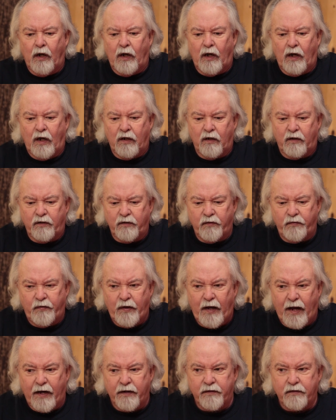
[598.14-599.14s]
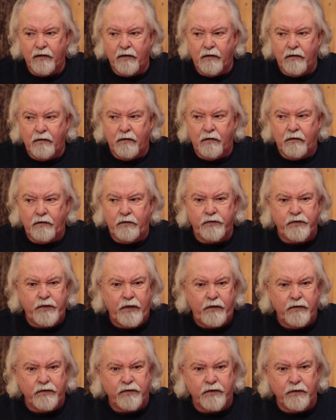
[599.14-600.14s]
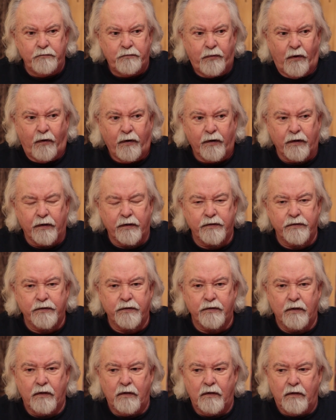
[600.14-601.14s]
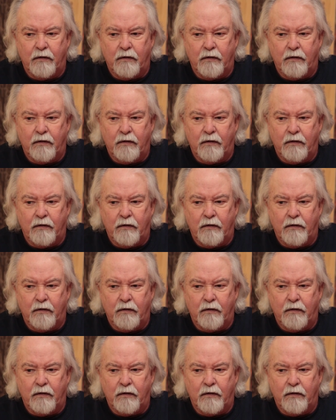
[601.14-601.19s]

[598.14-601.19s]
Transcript: And under that, You see this in parks.